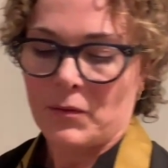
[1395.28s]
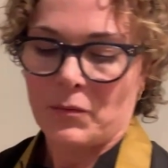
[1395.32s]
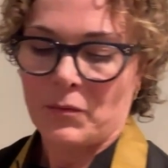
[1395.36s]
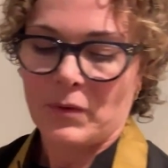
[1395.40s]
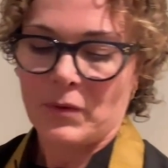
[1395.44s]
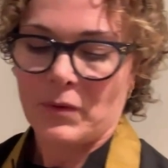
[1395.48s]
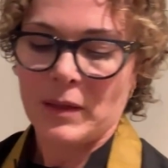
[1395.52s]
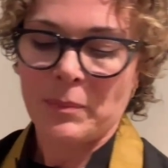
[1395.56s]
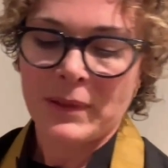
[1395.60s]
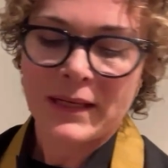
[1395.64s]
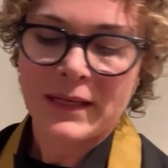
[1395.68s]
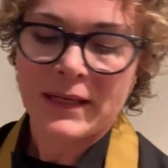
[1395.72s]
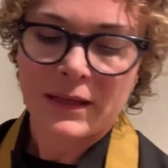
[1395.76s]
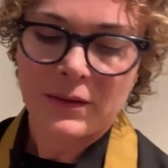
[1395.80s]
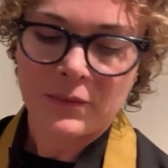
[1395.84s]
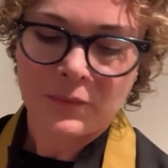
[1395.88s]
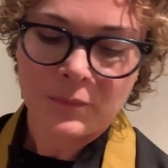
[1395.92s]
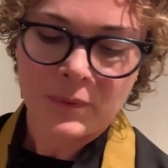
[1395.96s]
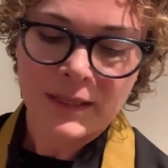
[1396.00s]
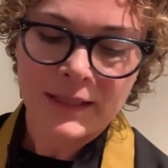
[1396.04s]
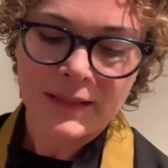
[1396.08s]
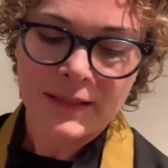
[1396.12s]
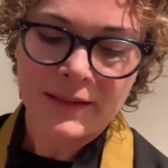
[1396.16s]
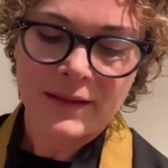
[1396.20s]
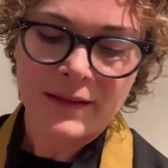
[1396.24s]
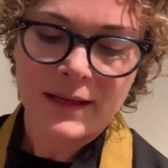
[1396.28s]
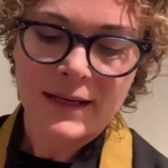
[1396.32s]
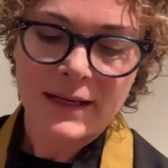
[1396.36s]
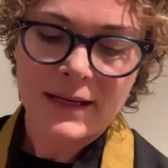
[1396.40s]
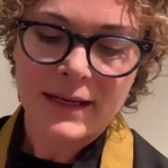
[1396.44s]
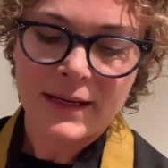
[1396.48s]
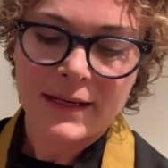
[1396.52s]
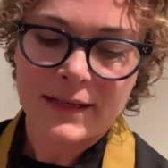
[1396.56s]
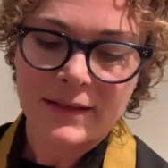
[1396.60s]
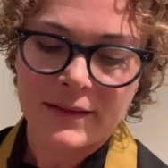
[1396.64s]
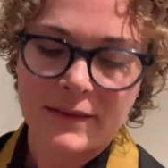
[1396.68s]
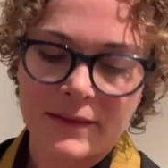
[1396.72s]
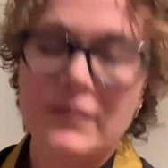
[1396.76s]
repeat one
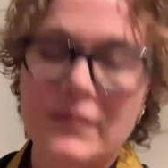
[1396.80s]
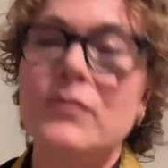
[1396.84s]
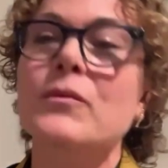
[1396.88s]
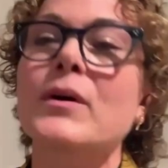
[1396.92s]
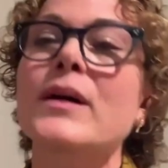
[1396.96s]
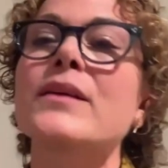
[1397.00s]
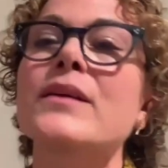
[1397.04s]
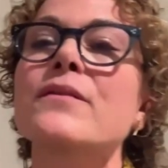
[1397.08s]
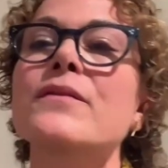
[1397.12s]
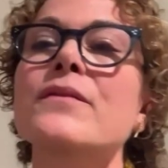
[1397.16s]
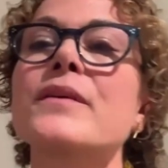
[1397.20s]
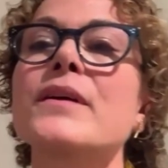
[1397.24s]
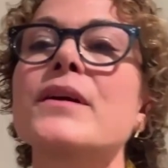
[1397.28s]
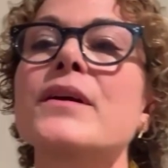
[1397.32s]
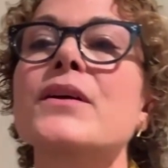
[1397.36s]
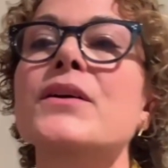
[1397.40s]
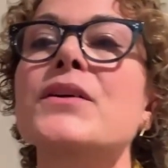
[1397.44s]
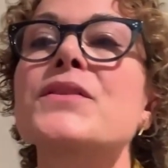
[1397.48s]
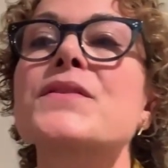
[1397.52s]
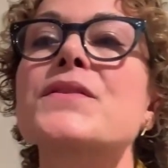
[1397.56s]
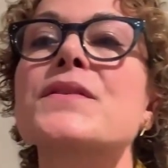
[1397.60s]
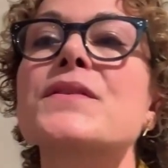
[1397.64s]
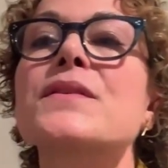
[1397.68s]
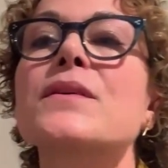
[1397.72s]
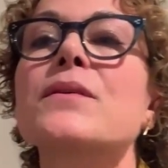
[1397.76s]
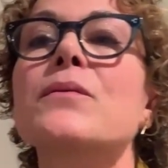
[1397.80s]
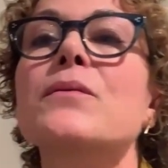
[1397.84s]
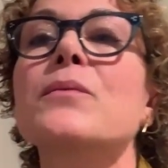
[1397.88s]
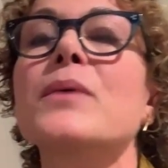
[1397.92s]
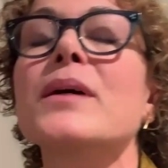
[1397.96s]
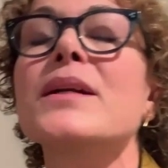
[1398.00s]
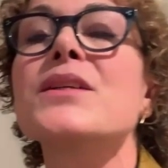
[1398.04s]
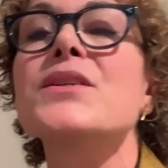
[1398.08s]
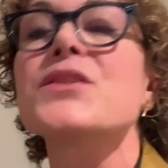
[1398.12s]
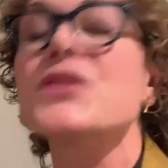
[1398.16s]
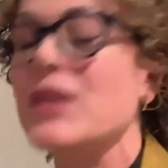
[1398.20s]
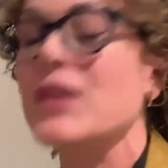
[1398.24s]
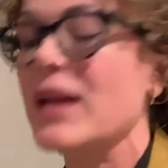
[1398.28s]
line, one verse,
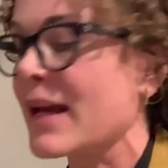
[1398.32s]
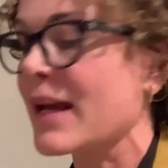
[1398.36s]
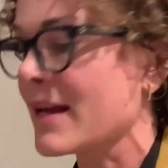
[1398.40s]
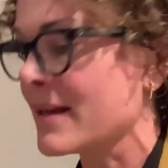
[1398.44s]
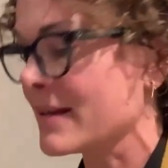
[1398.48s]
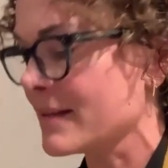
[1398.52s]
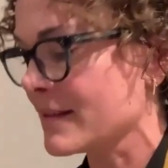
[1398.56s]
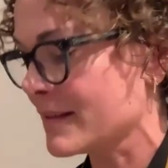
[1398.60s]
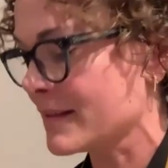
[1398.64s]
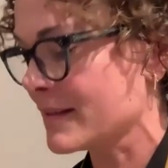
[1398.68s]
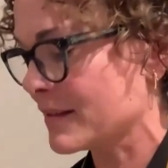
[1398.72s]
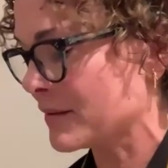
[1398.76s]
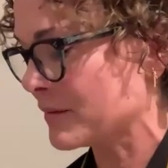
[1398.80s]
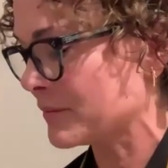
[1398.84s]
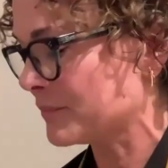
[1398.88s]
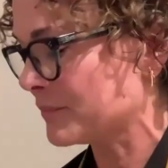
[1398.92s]
one chant,